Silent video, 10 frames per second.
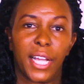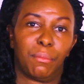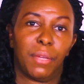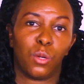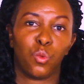and
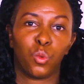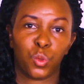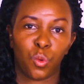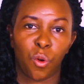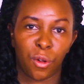may look
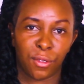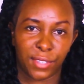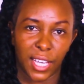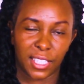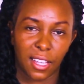so
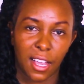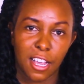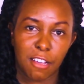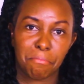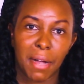obvious,
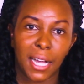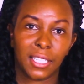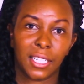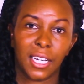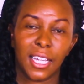
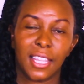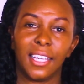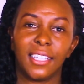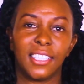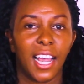but
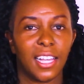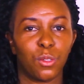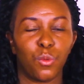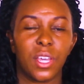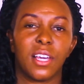the
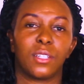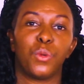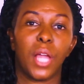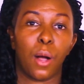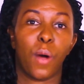just way that
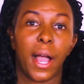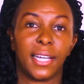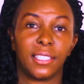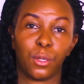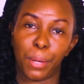we are
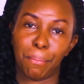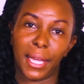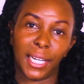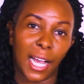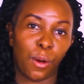wired, the way
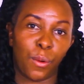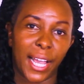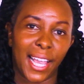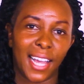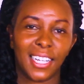men are
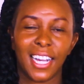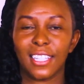wired,